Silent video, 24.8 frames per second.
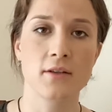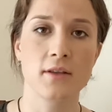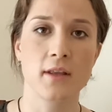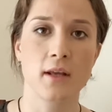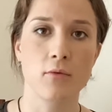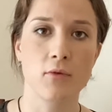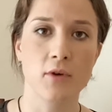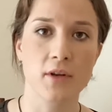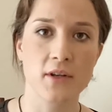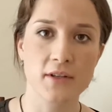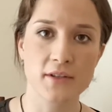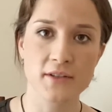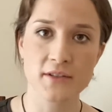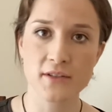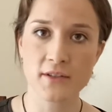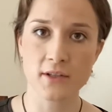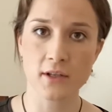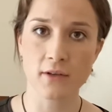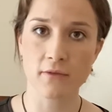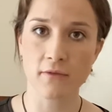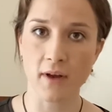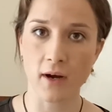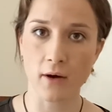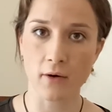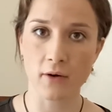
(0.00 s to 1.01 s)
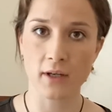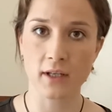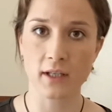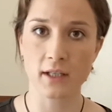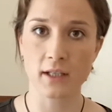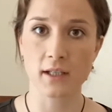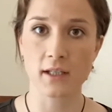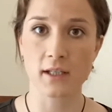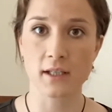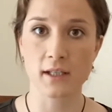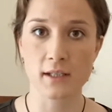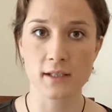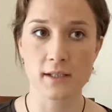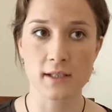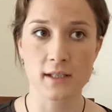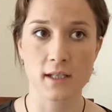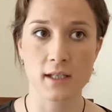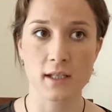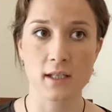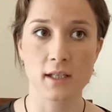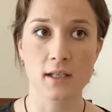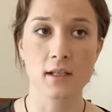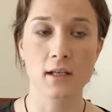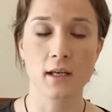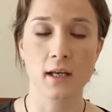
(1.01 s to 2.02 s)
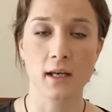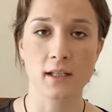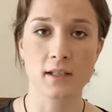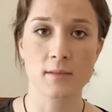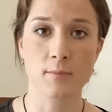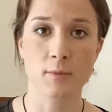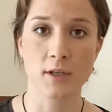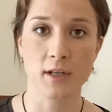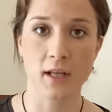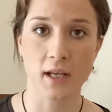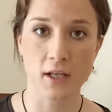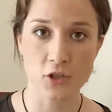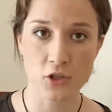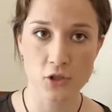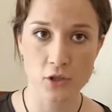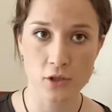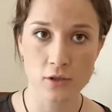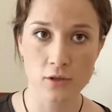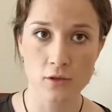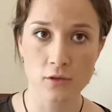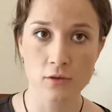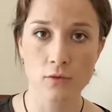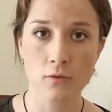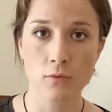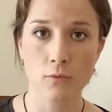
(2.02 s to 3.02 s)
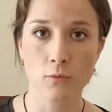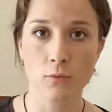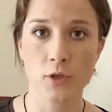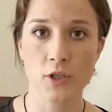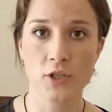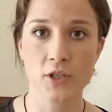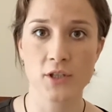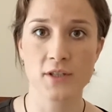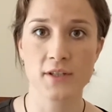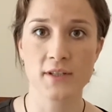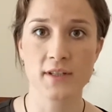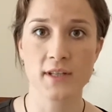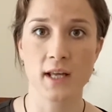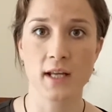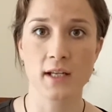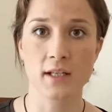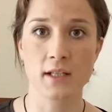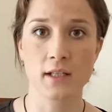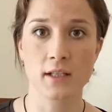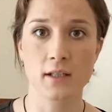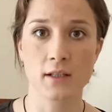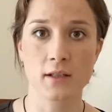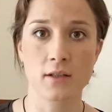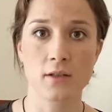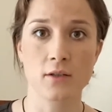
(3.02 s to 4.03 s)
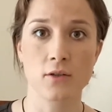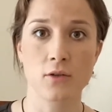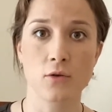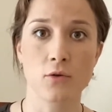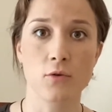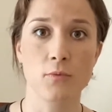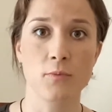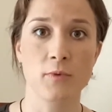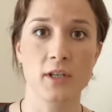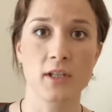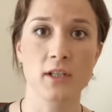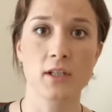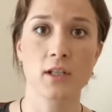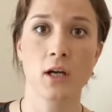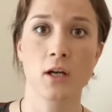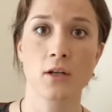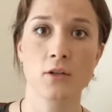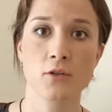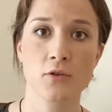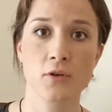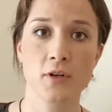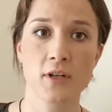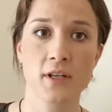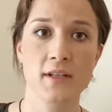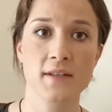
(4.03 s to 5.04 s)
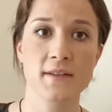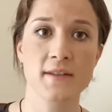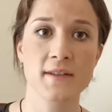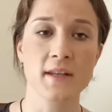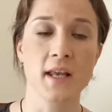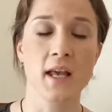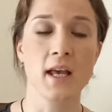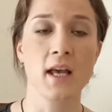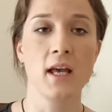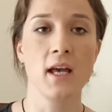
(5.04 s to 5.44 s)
there is a very easy explanation, which is that in European countries,